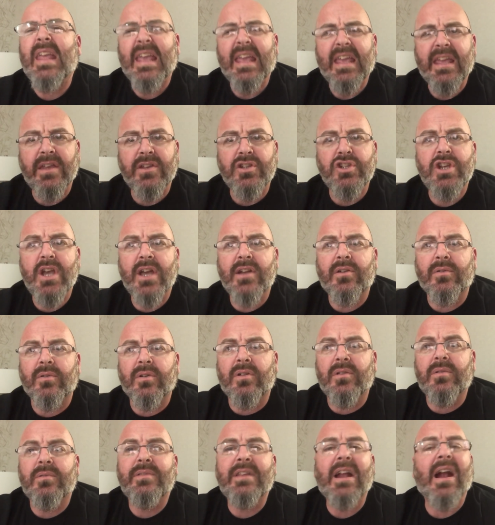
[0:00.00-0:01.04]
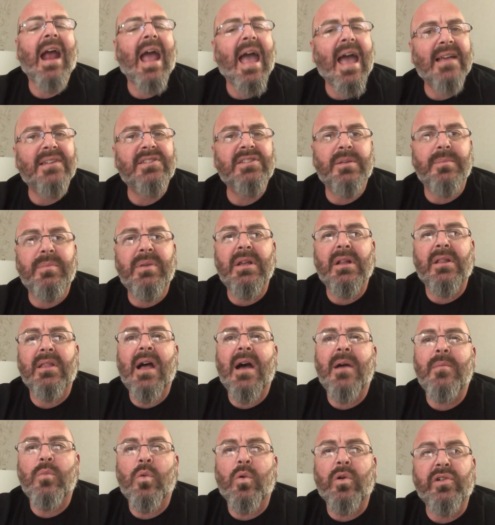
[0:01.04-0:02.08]
In general, there has to be a
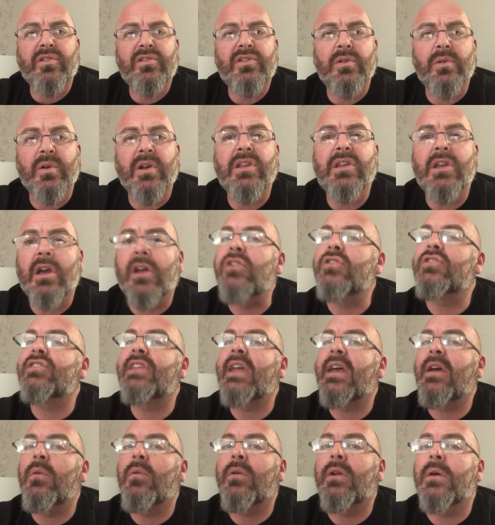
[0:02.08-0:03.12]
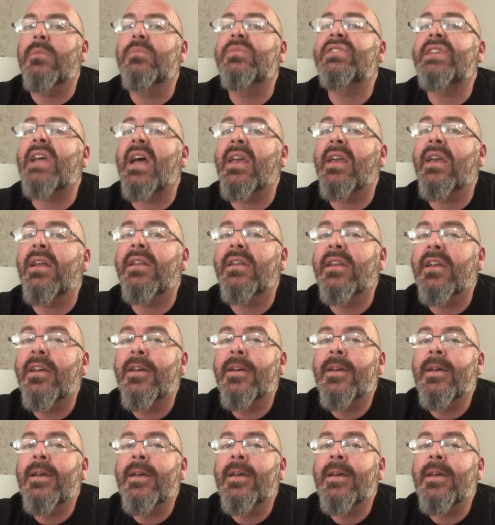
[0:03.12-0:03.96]
lot more to it. You understand what I'm saying?